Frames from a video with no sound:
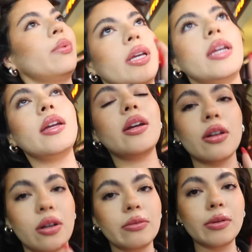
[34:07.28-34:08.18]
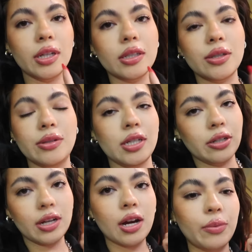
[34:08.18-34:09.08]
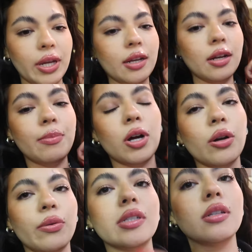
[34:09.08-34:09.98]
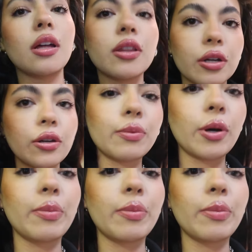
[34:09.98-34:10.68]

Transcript: we are going to dinner now. We ended up not going to the other Goodwill